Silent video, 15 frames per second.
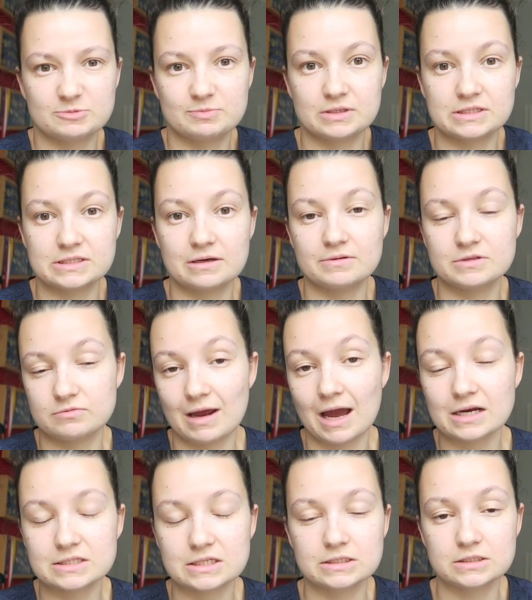just because I was
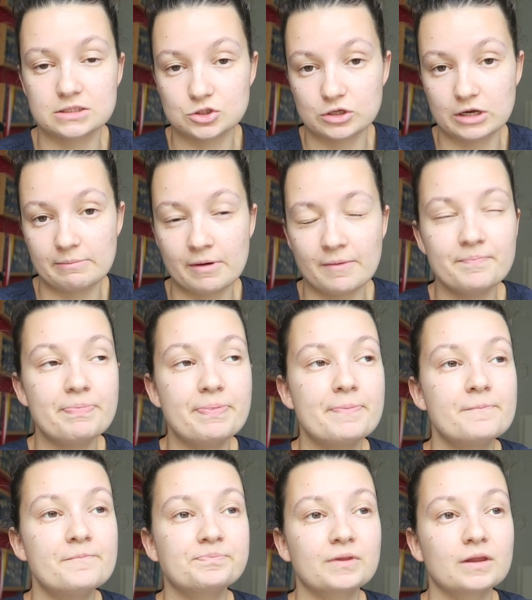reacting to the treatment,
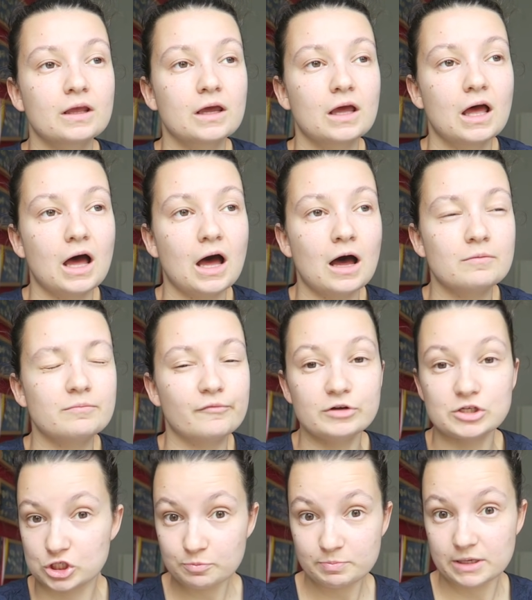um,
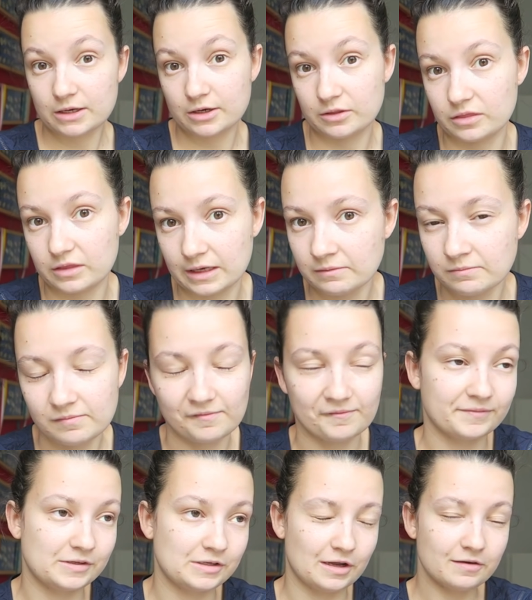which could be a good thing
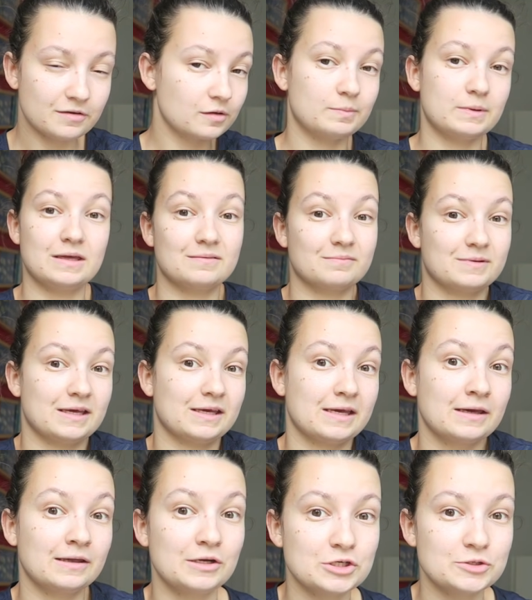you know, could be
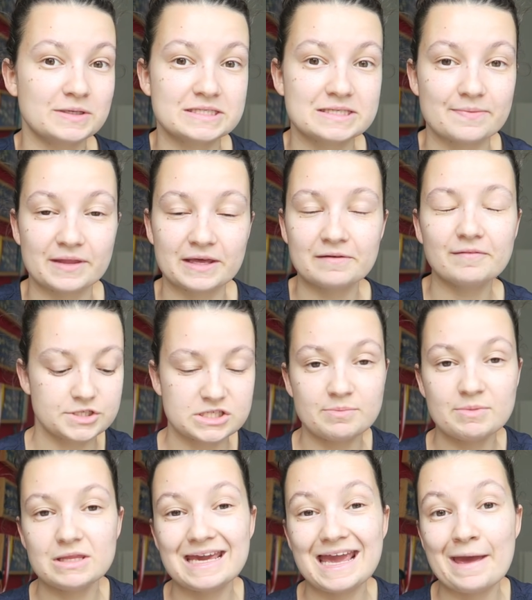kicking in and doing something. So some
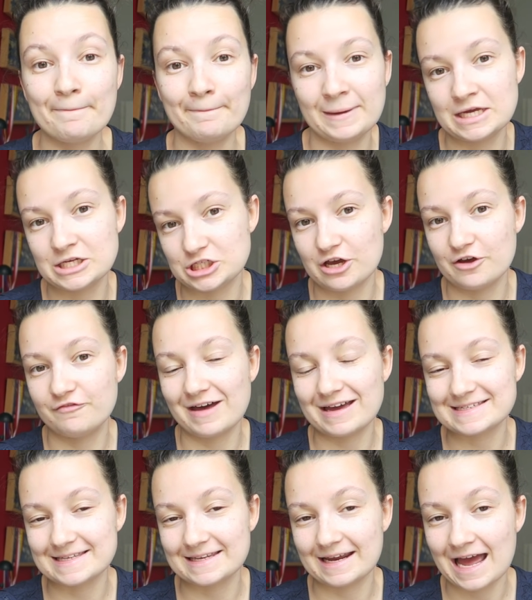of the immediate
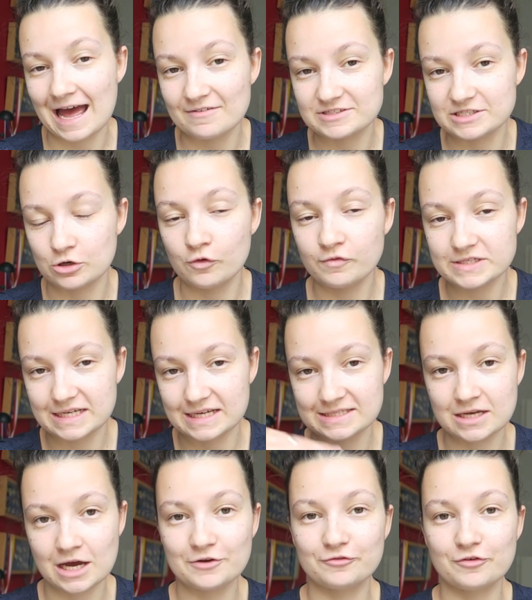effects that I have seen, obviously
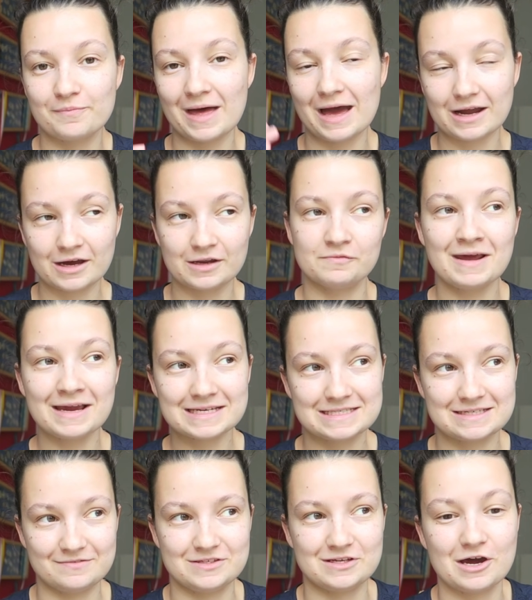aside from that kind of
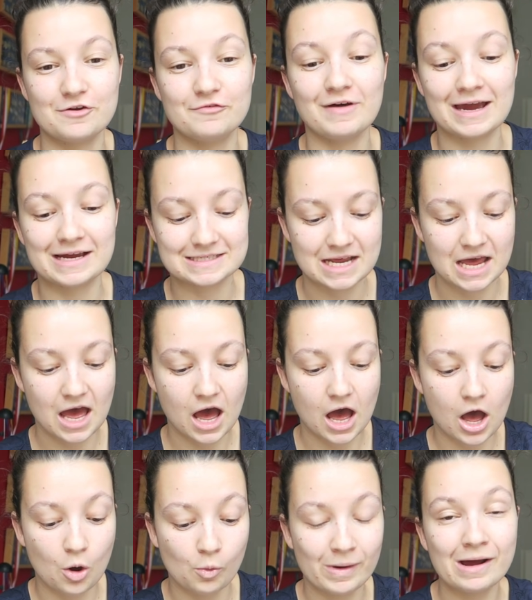negative side effect,
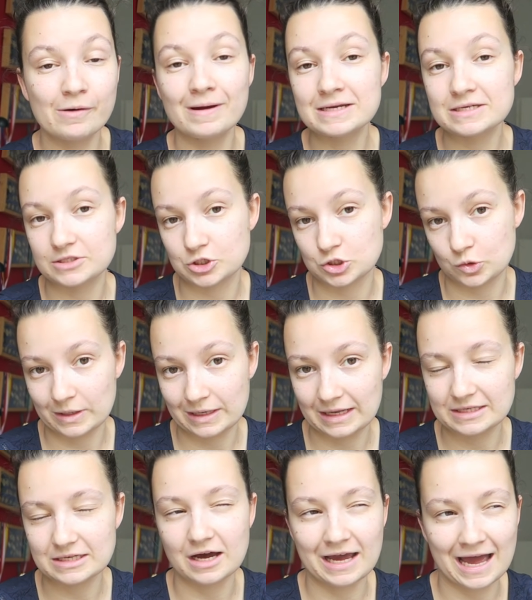uh, when I went to the
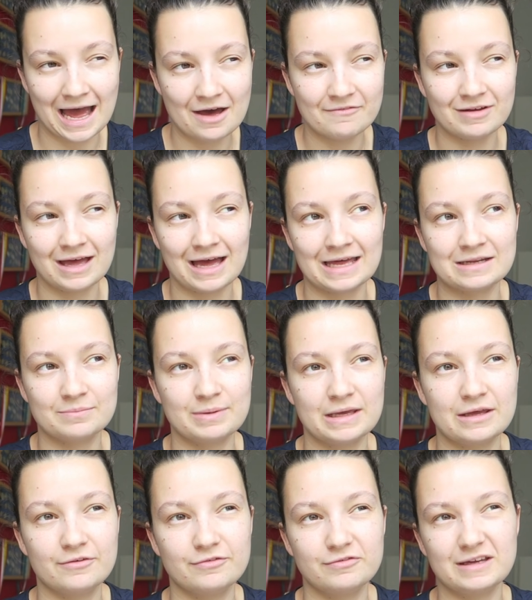toilet, I have had a
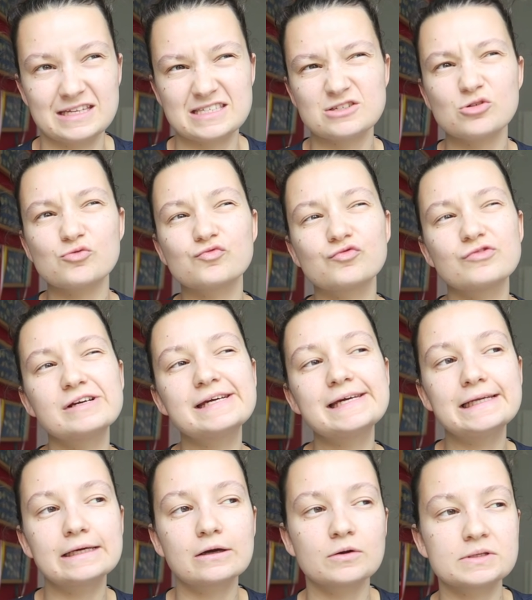bit of, it's not
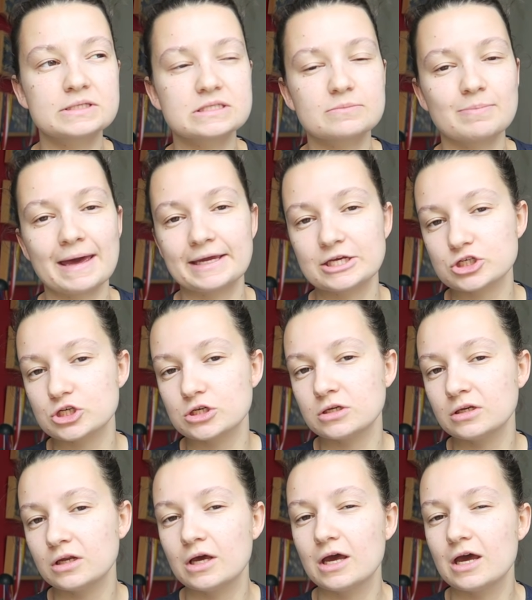really
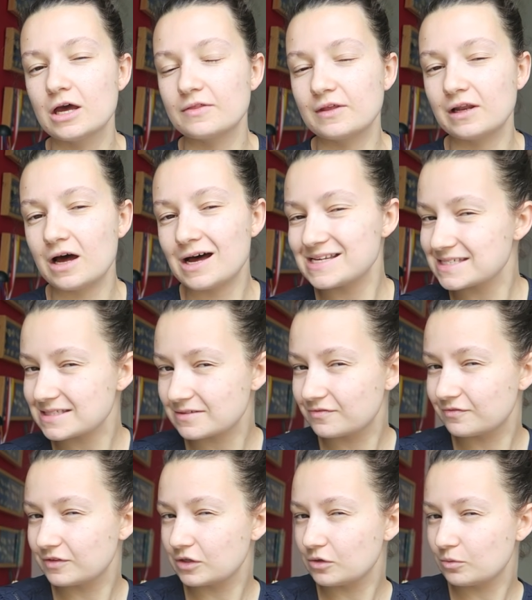constipation the last
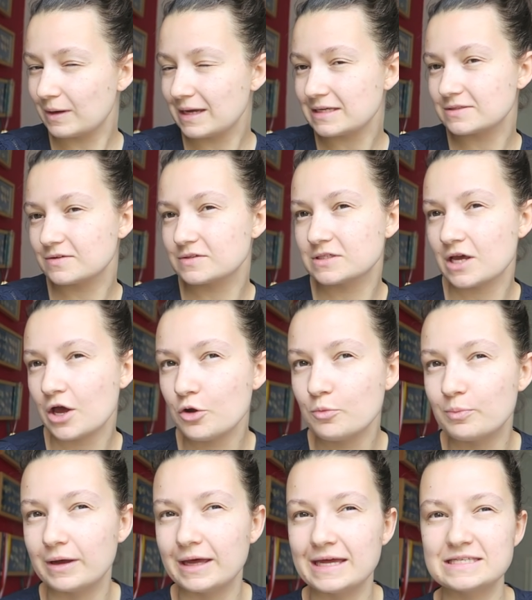few weeks or so,
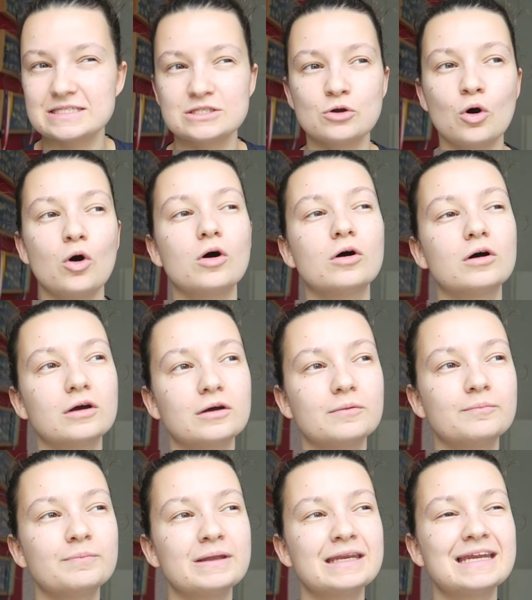but it's not
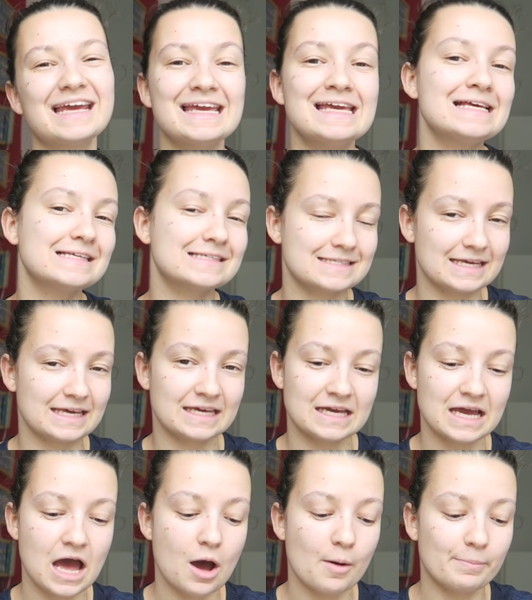been
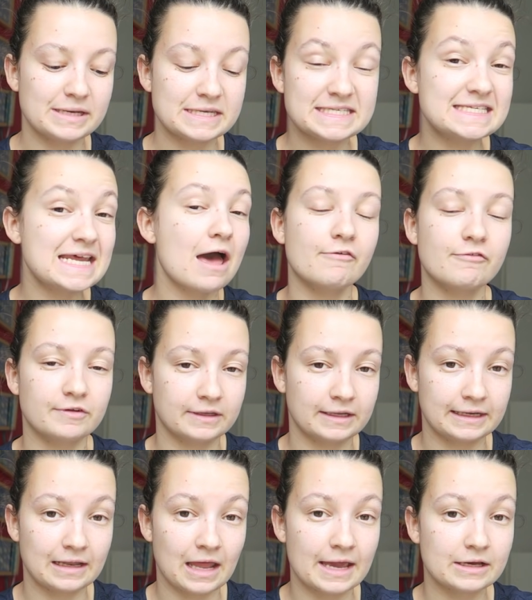easy but
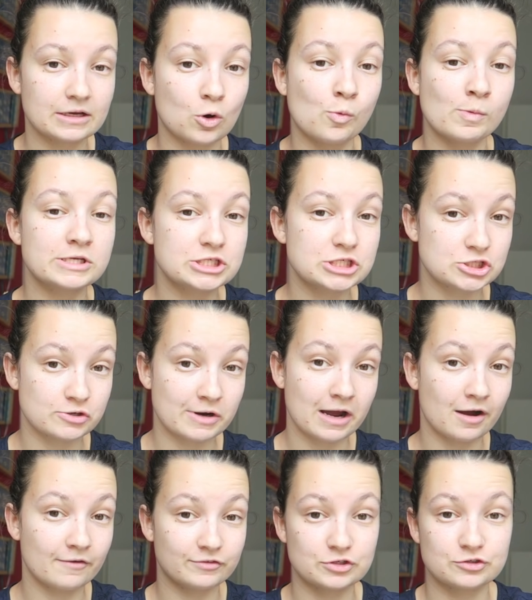definitely like almost straight
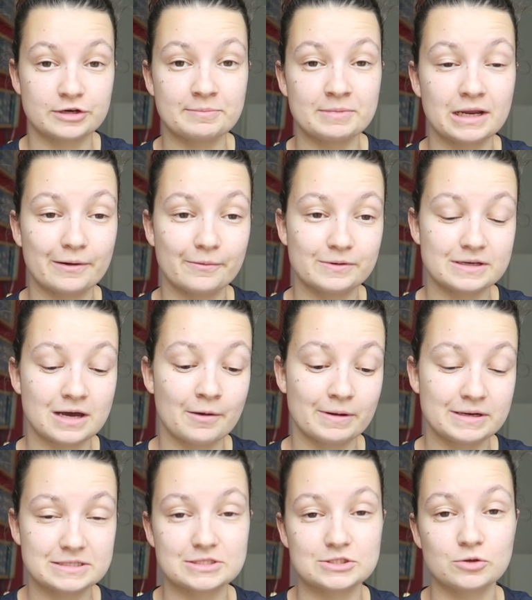after the treatment it was I
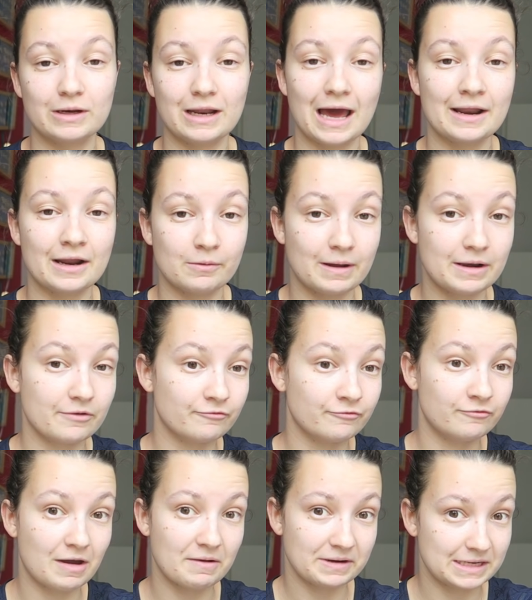went to the toilet and I went
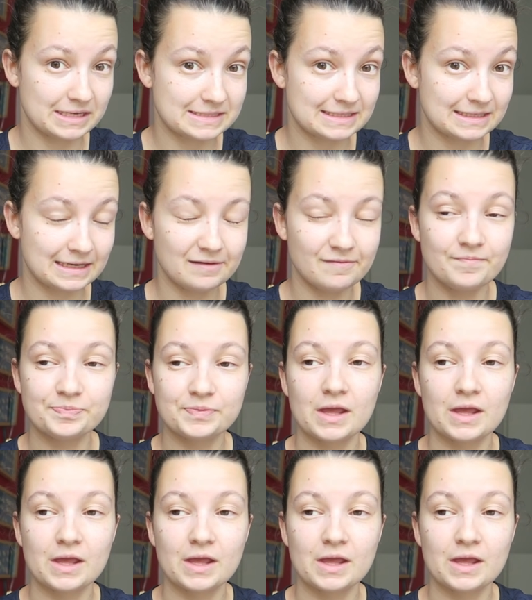very easily